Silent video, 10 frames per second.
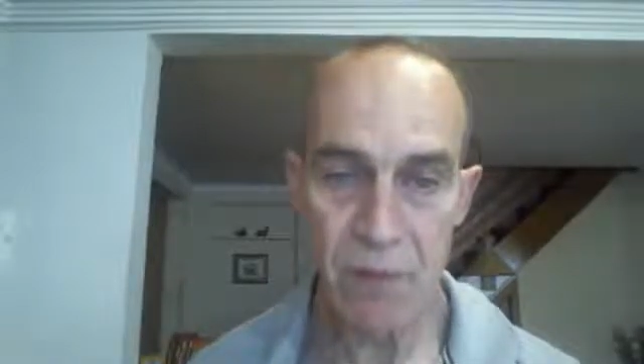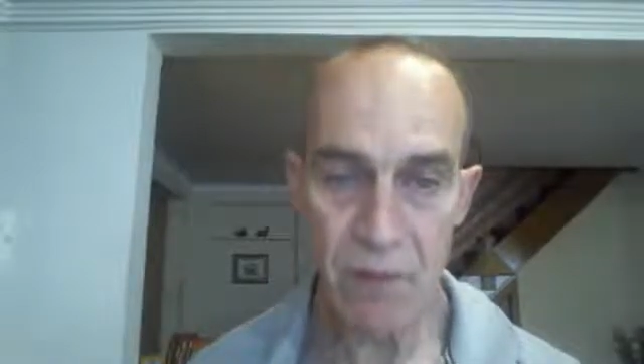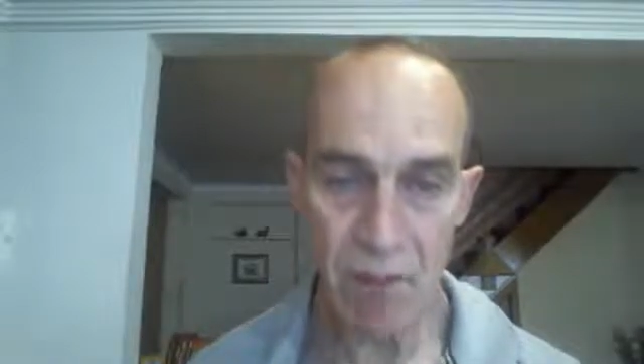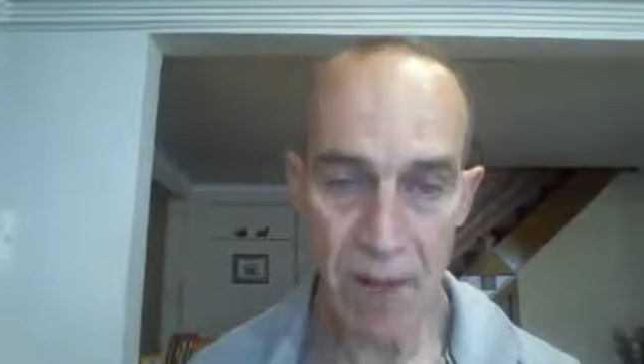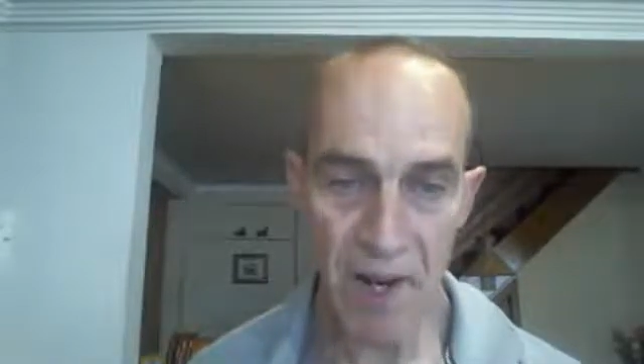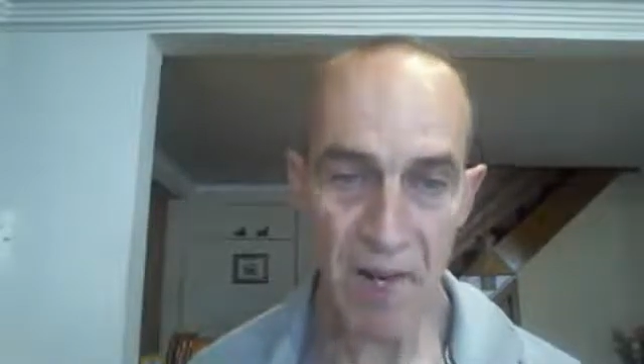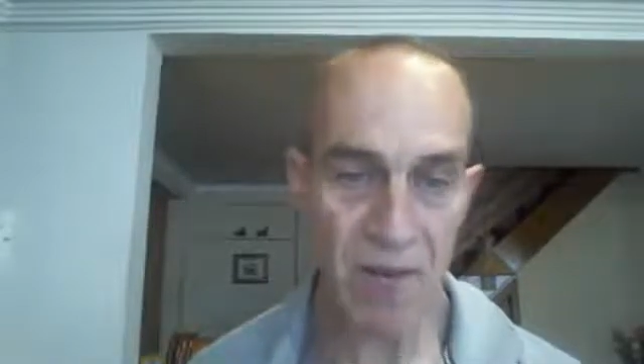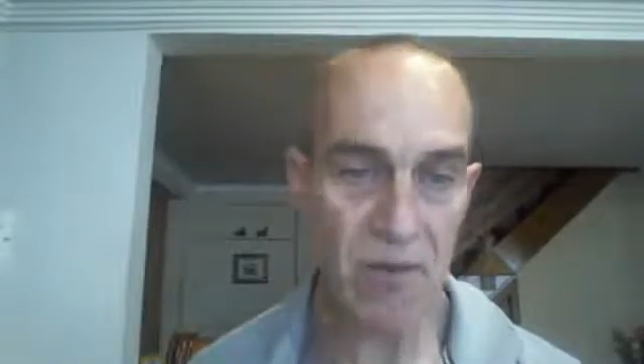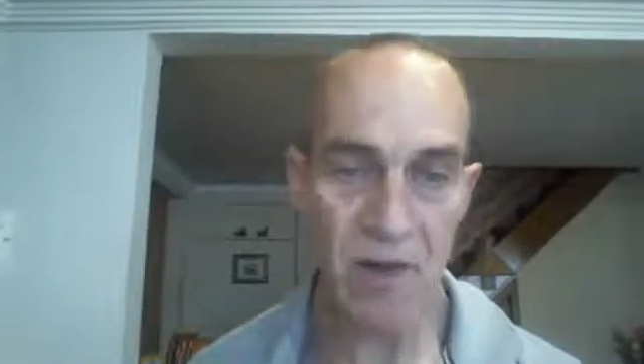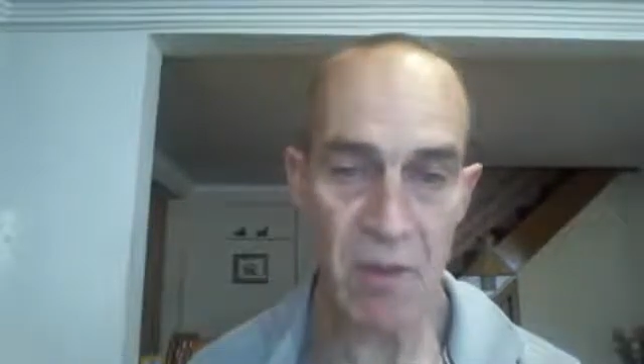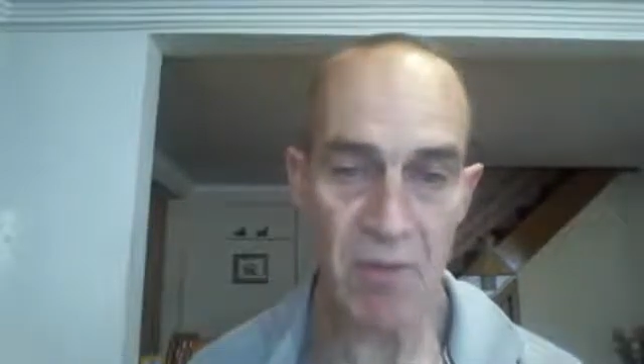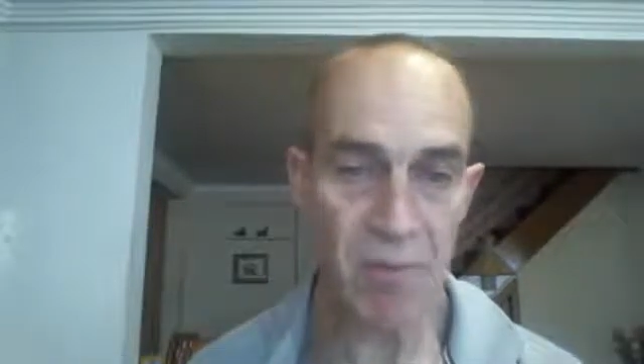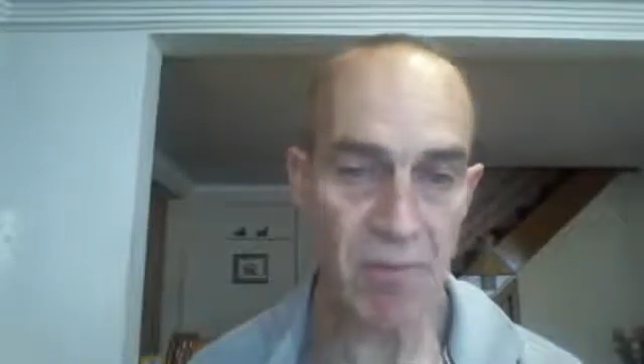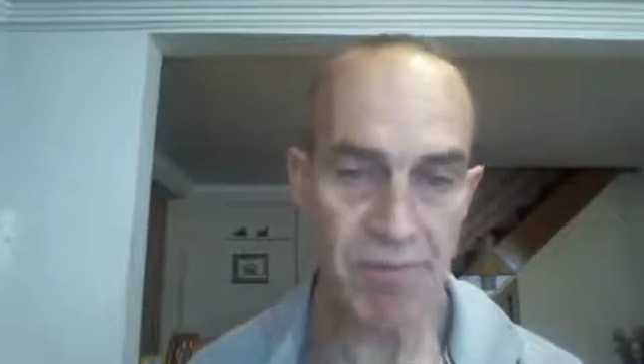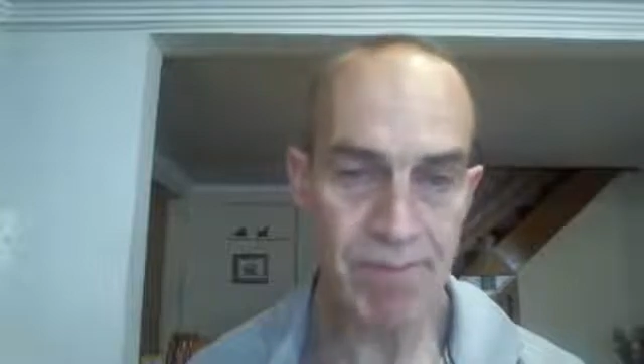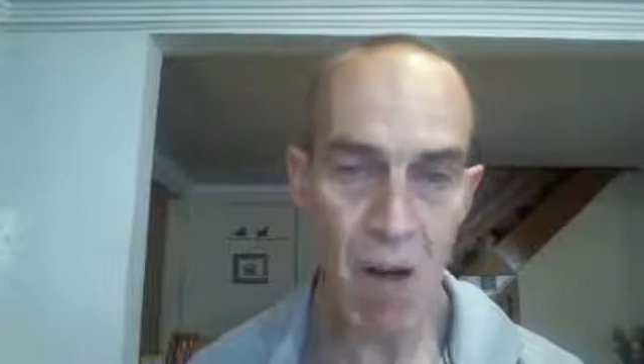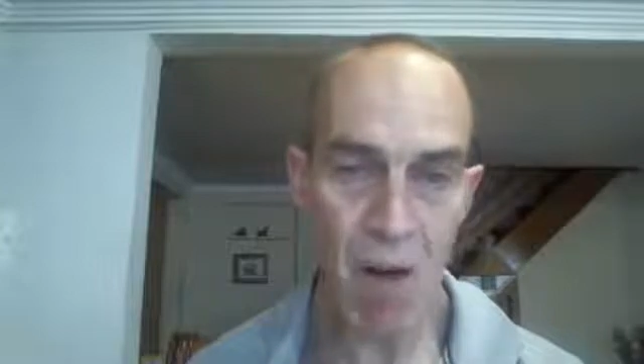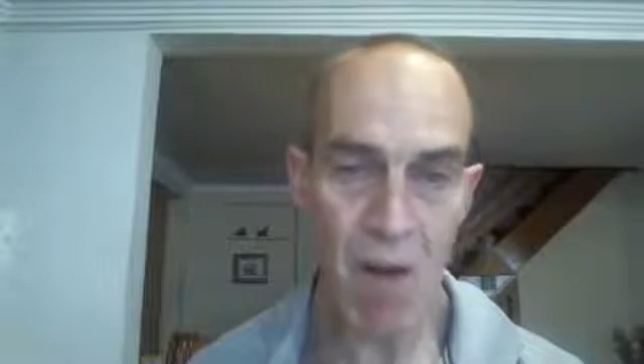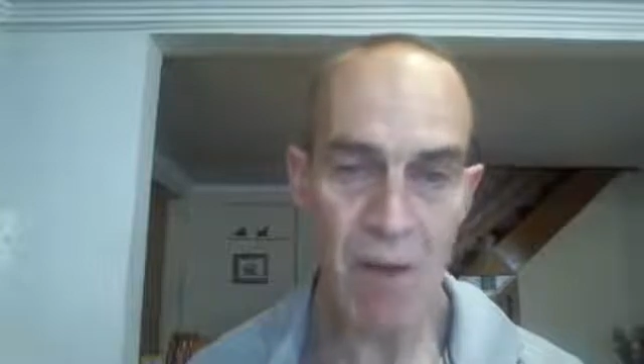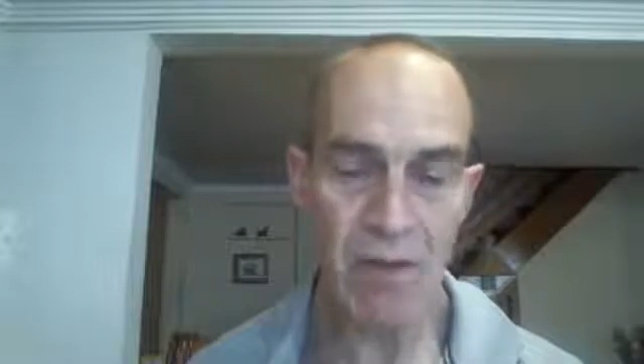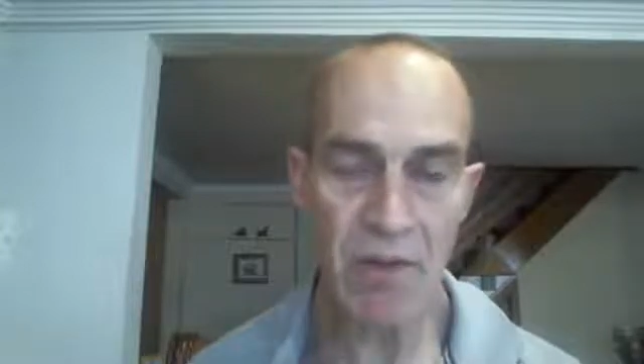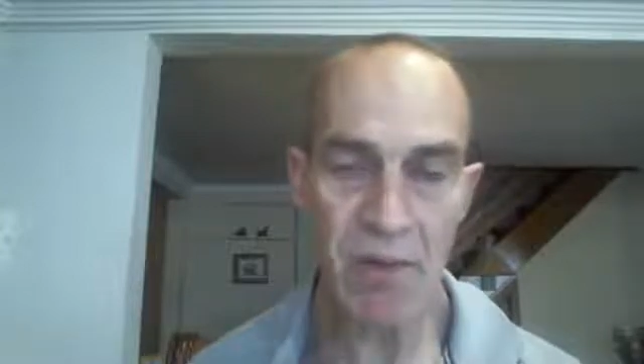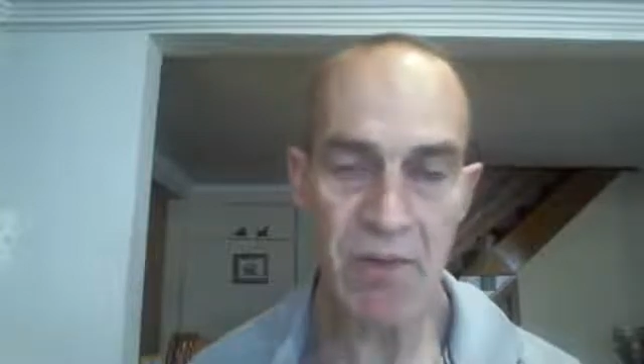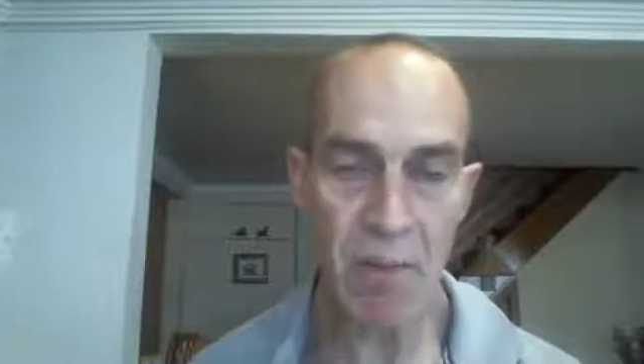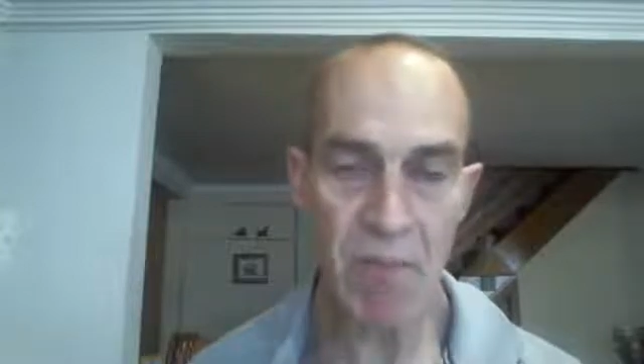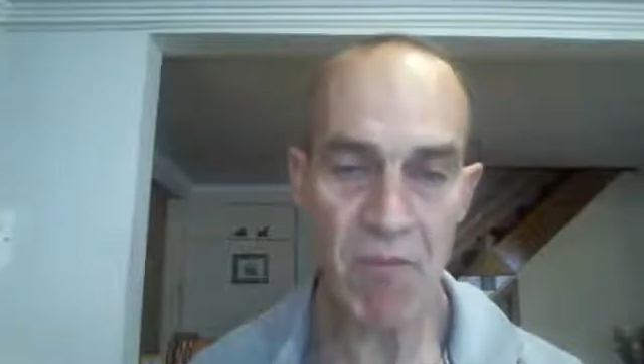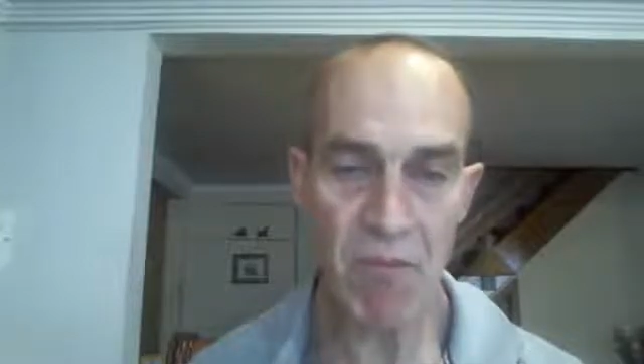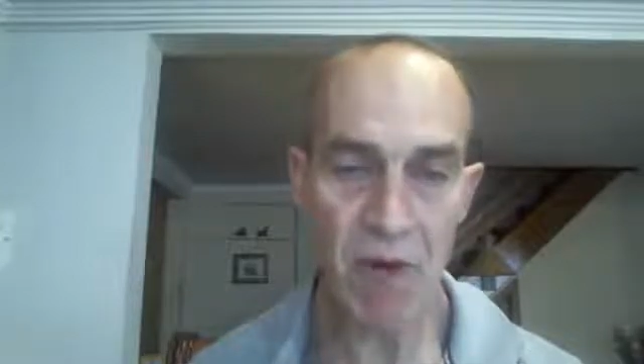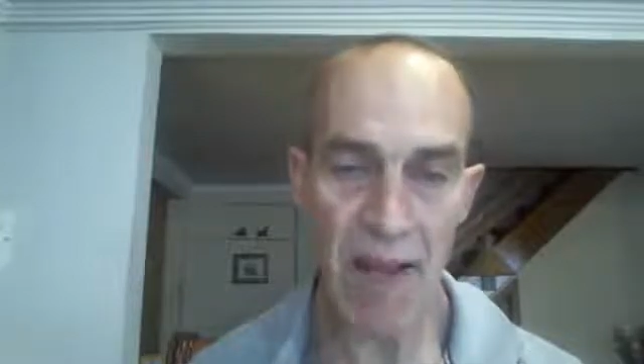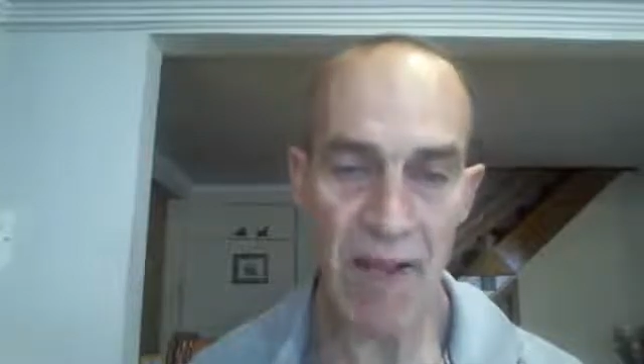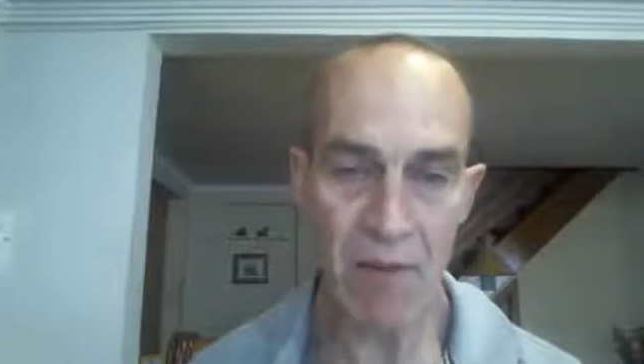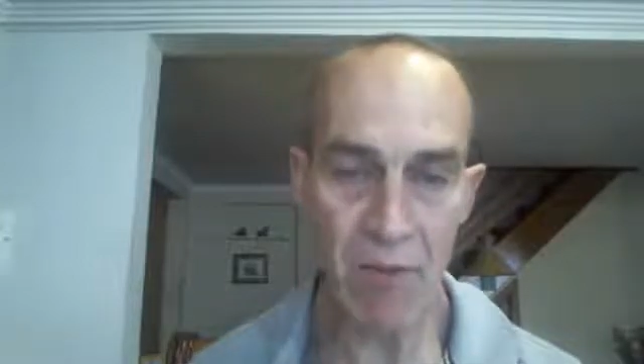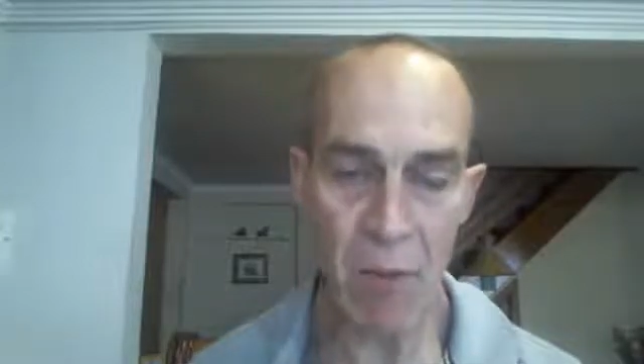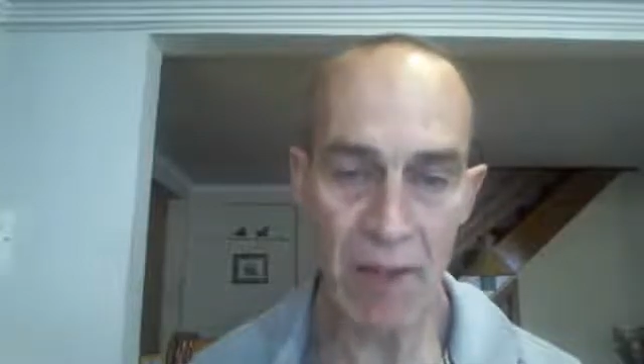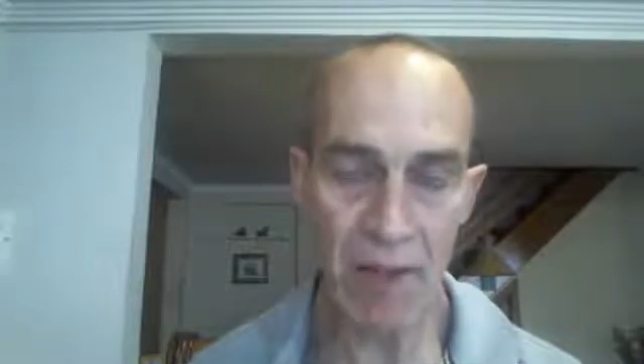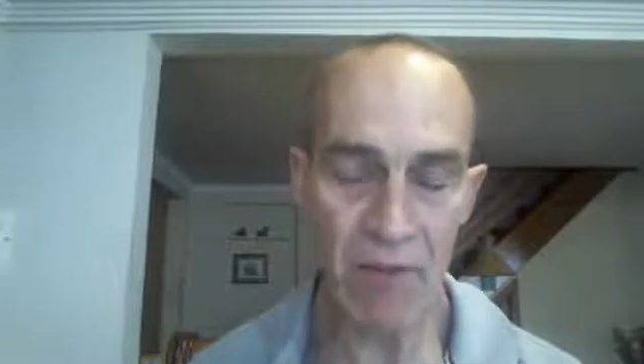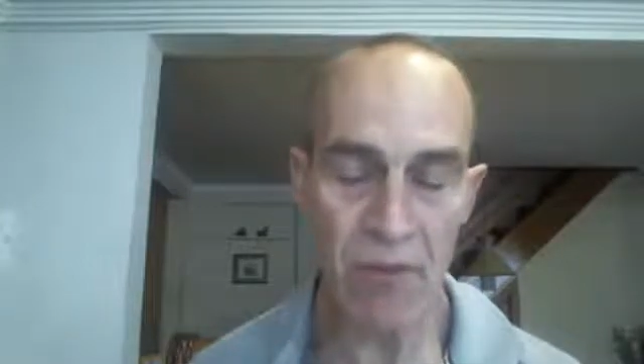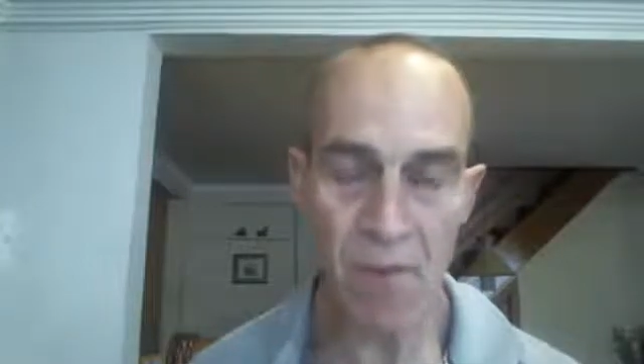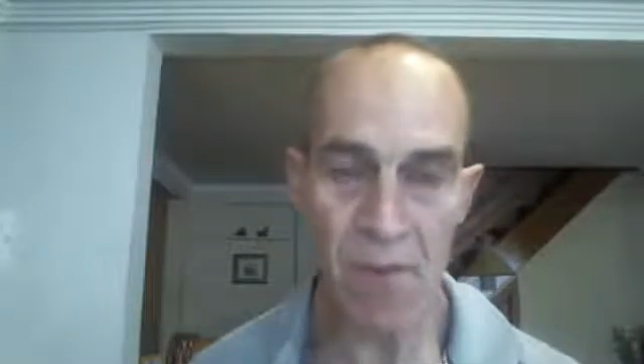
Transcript: Your parents could have been hard on you in some variety of ways.